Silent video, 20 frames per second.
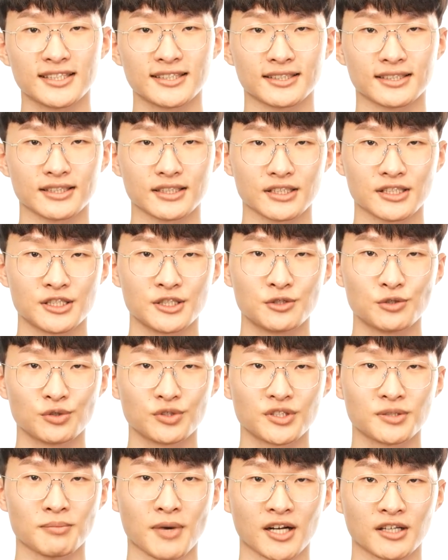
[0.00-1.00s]
MDX
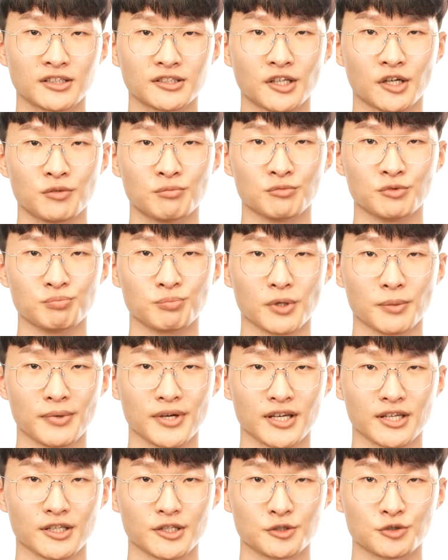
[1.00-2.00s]
allows the user
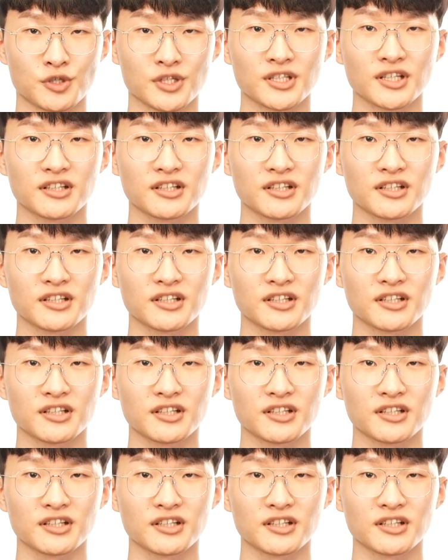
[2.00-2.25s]
to embed